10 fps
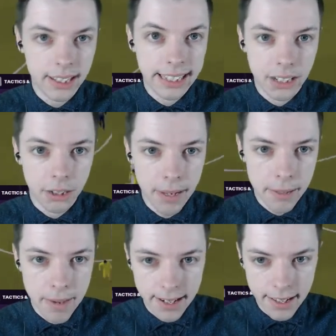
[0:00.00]
bit better
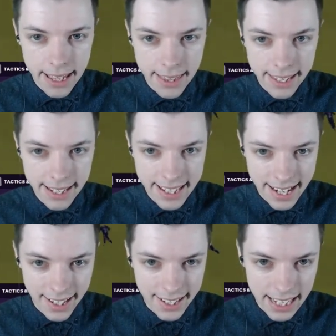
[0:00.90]
than the second
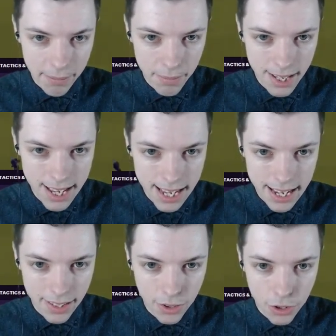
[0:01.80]
team. And they've got
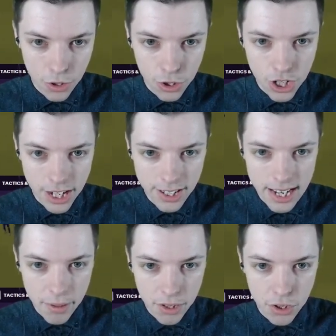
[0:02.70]
another chance now. It's
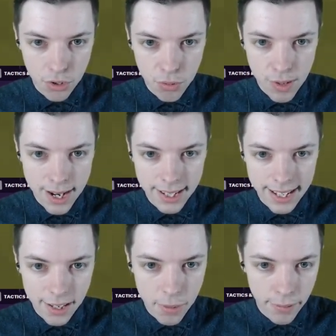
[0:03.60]
Chukwueze coming
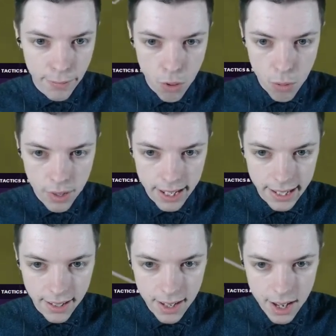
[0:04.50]
forward here.
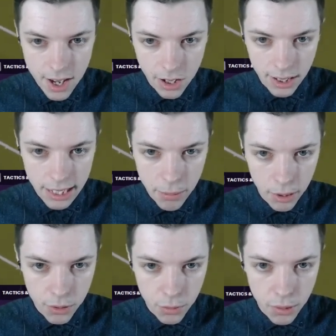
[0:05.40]
Going to lay the ball
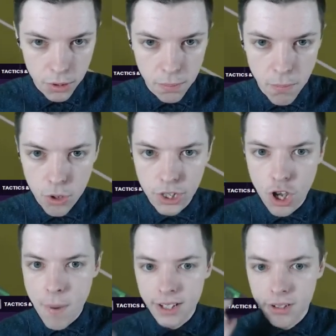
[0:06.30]
towards Moy Gomez, who
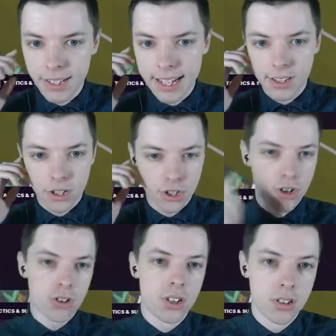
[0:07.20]
takes the shot on
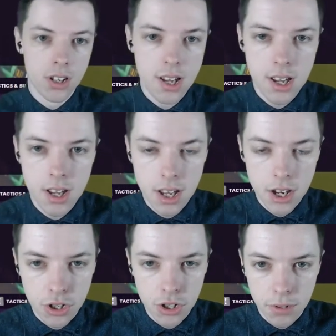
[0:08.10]
and just
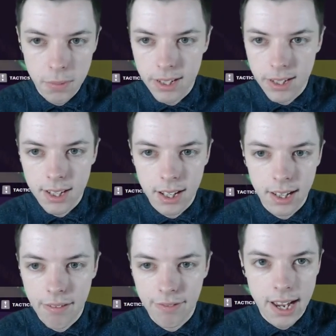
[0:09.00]
misses the
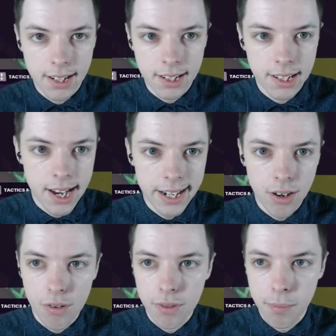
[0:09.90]
left-hand side of the
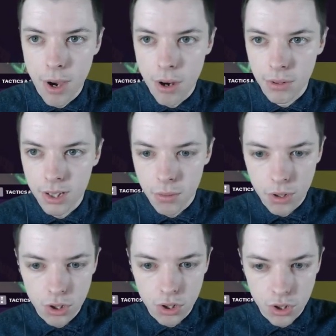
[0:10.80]
post. So another good
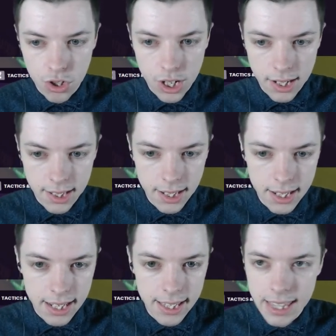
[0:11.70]
chance indeed
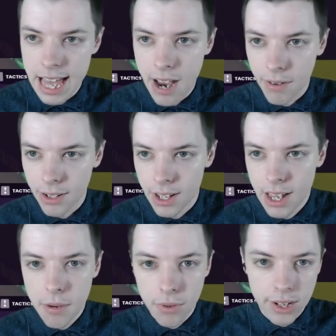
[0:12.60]
there. And we've got
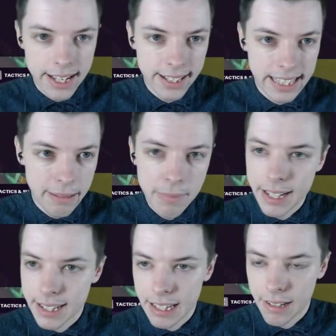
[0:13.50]
18 minutes left
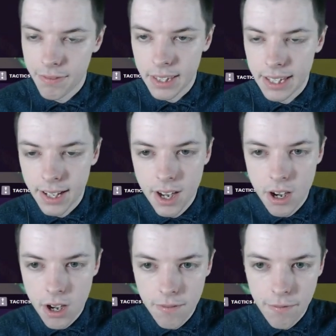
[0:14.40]
for the
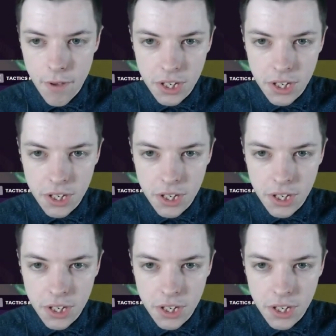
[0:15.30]
first team